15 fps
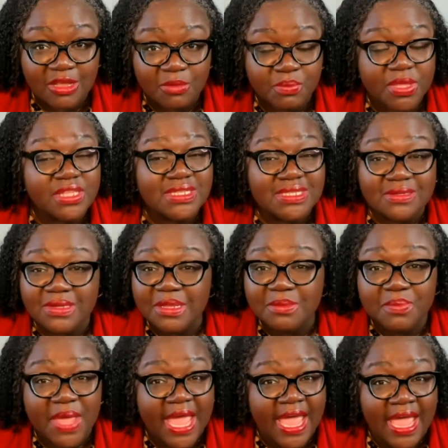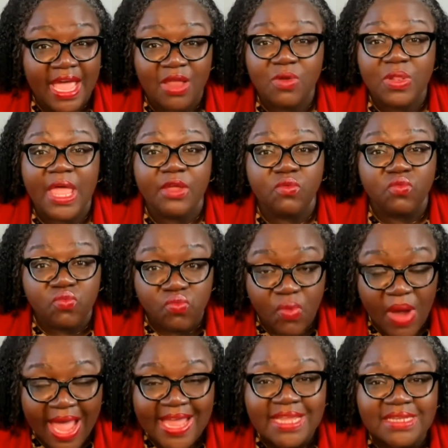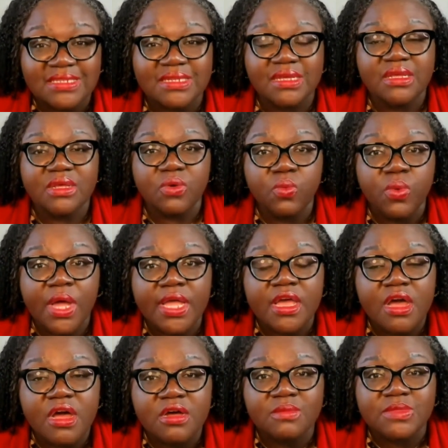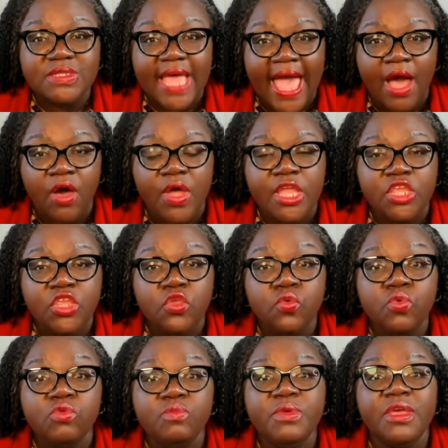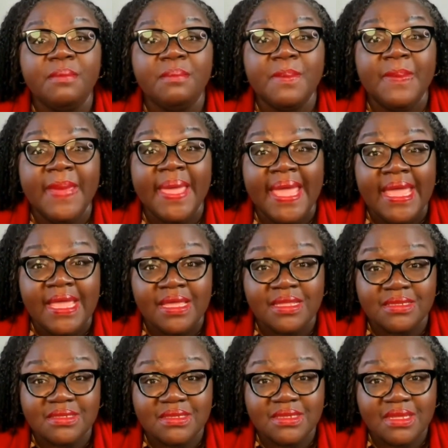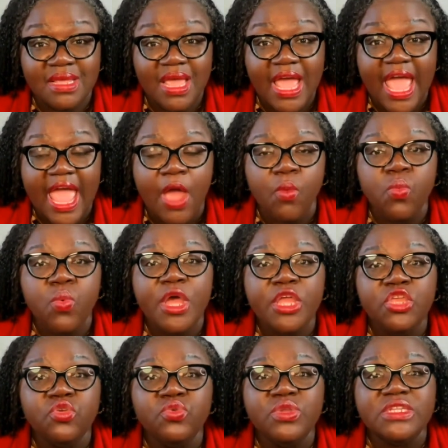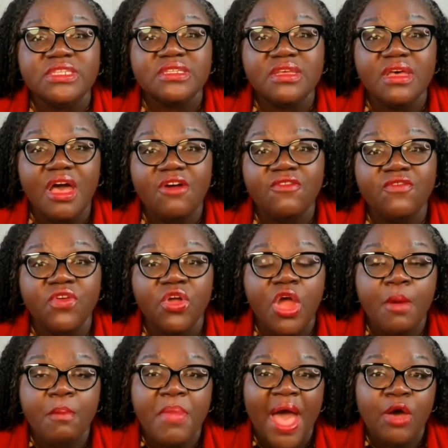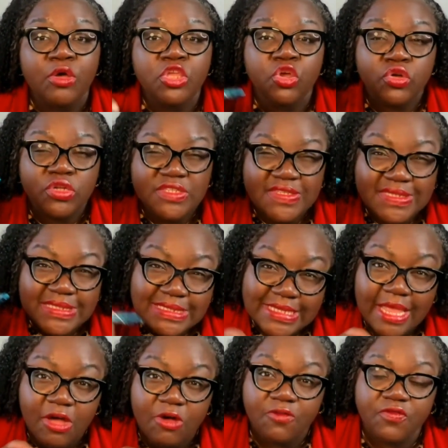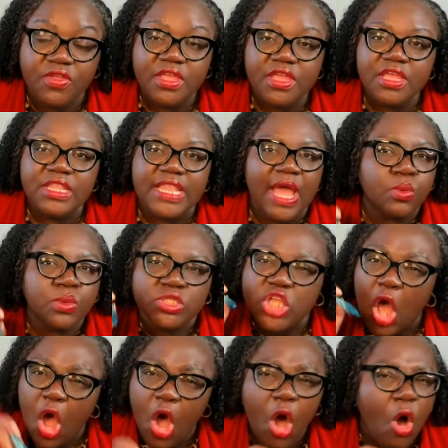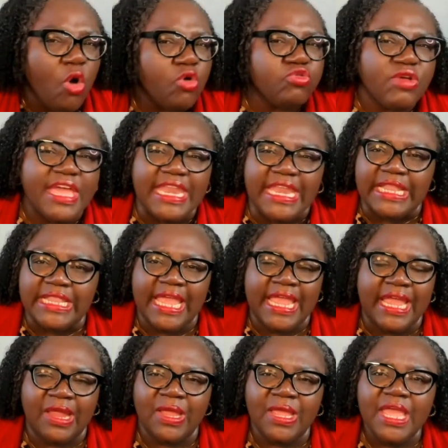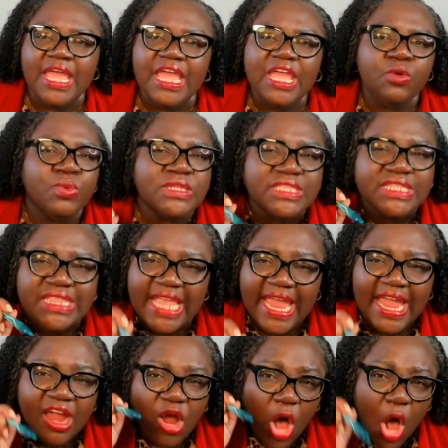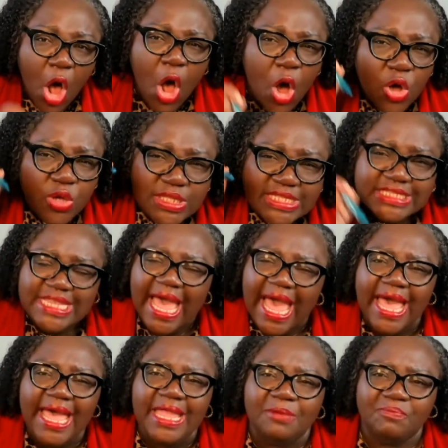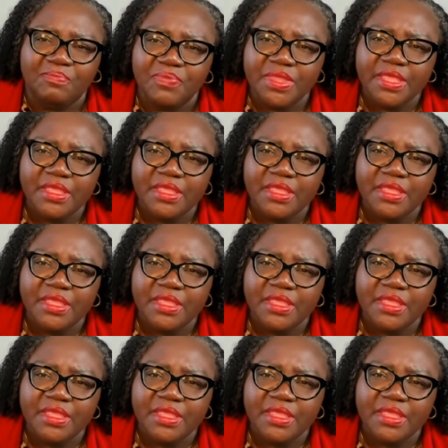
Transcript: pencil and pad, like write what comes out, and you will be amazed at what you discover about yourself that was already there. It was there all the time.